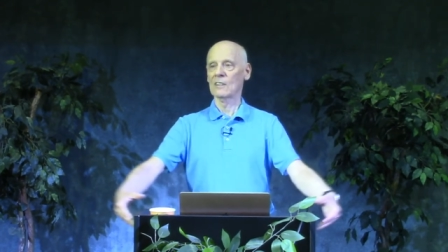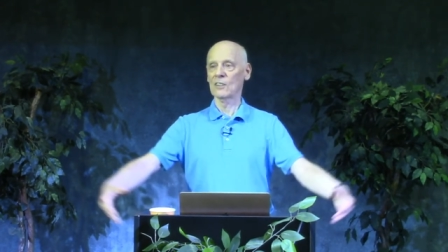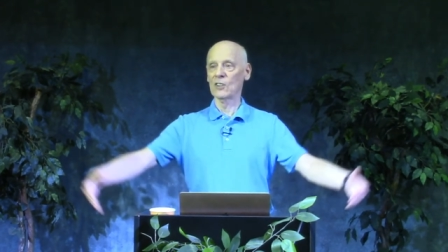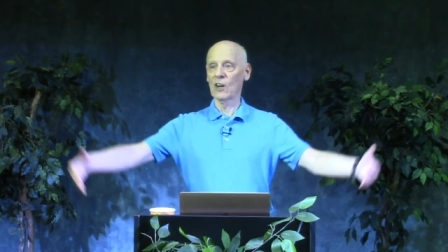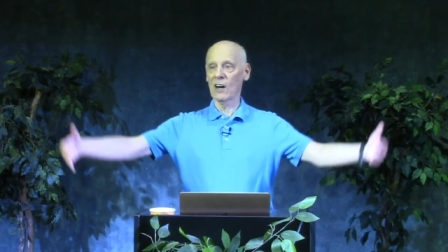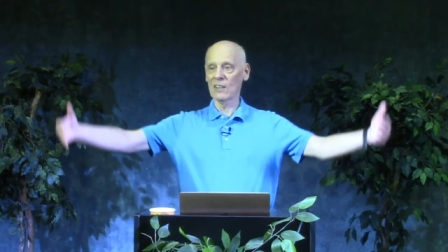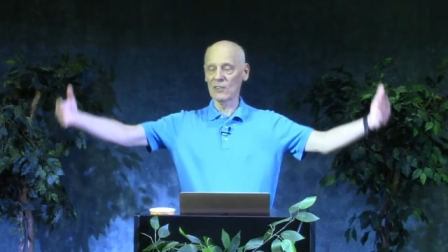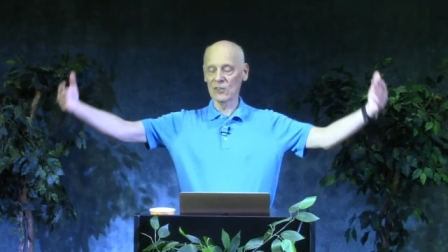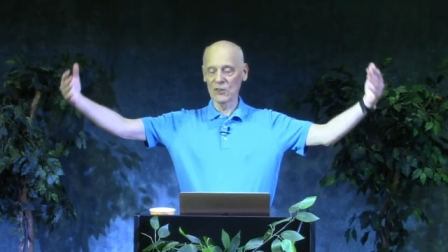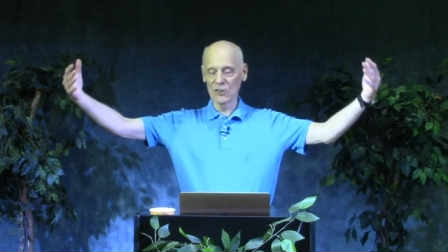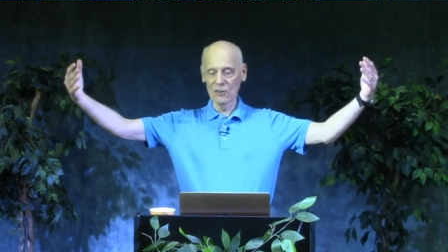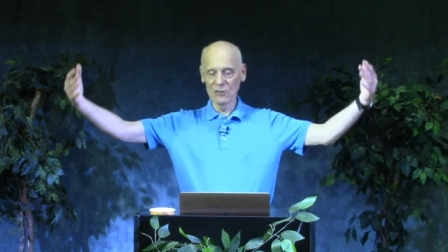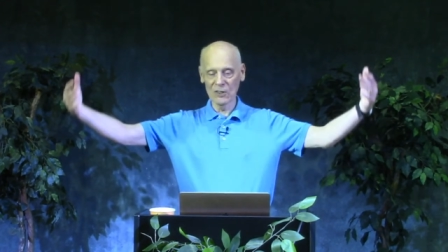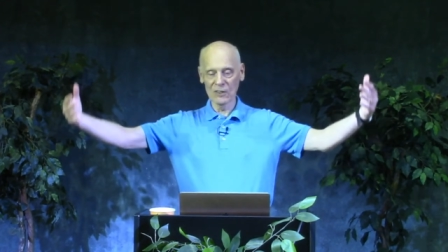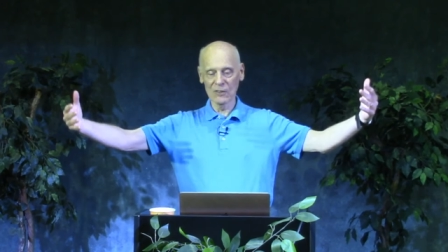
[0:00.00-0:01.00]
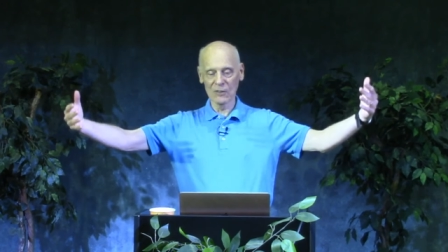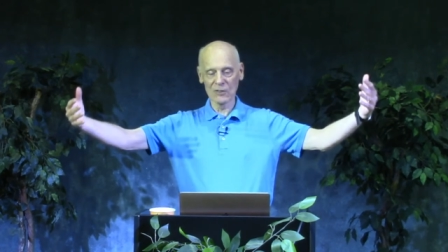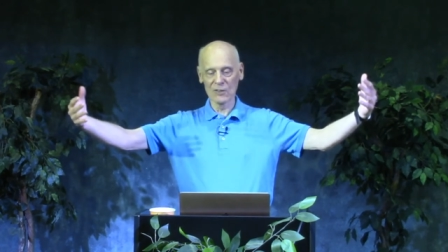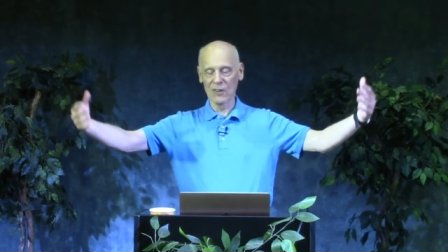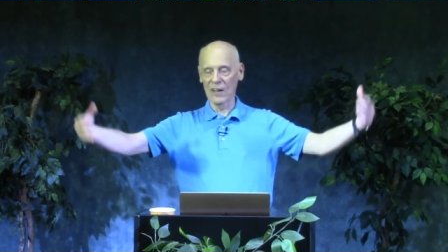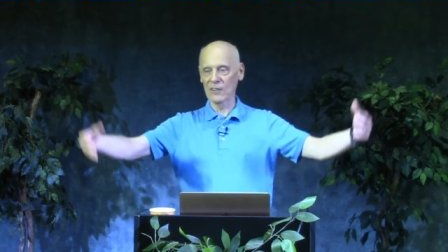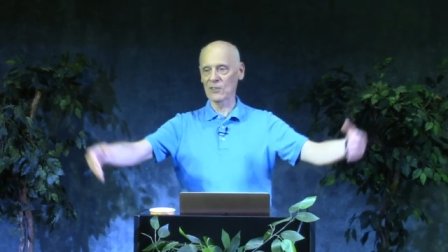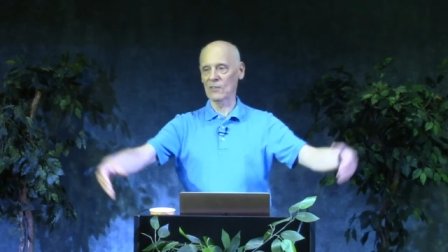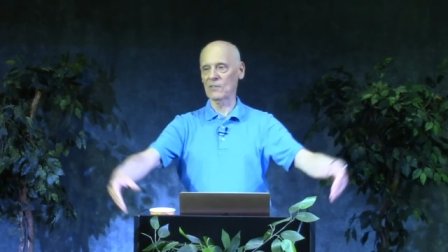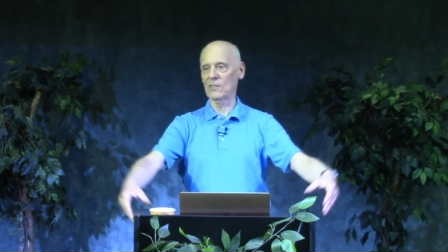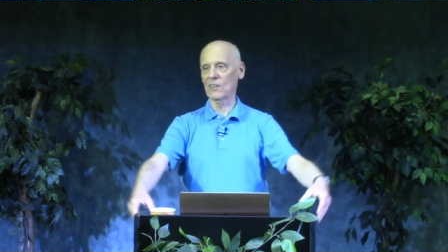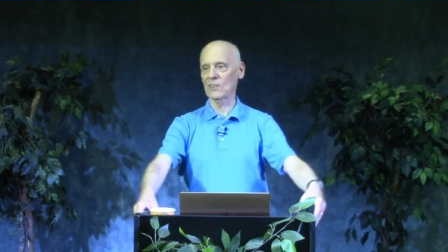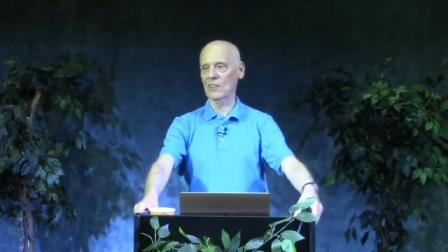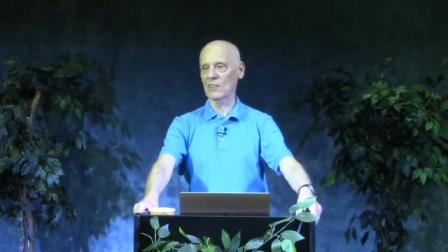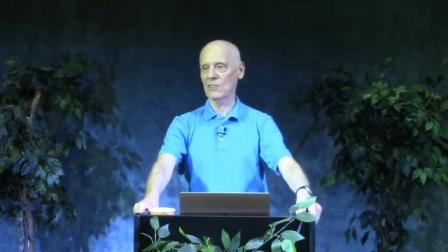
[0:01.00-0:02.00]
God is using those laws of
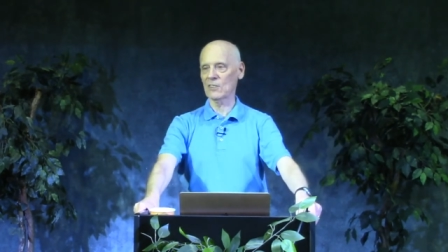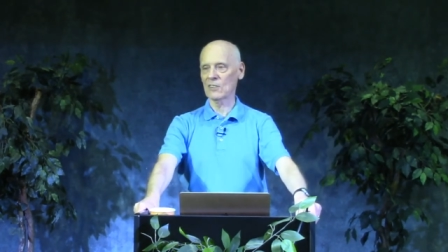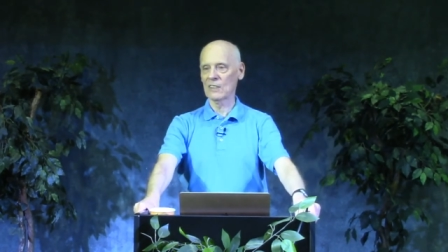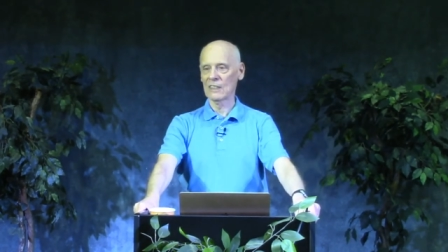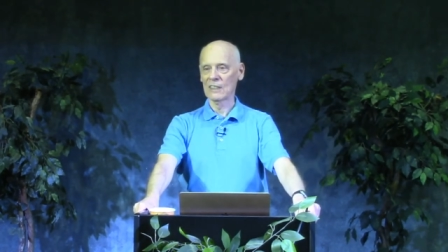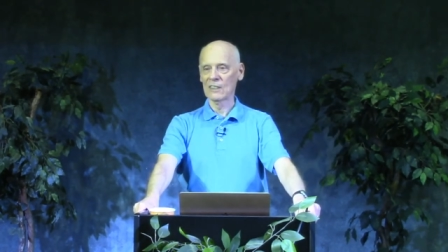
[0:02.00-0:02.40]
physics